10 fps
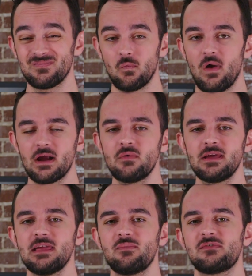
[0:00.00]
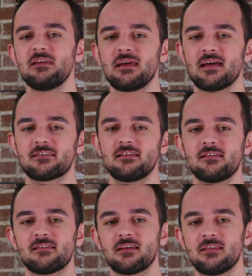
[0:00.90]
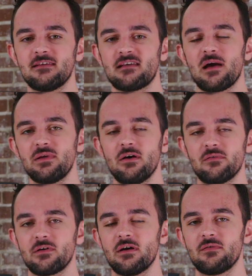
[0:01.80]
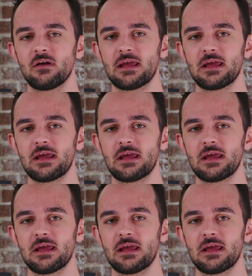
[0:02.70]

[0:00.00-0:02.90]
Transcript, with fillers: why do we keep seeing accidents like these happen over and over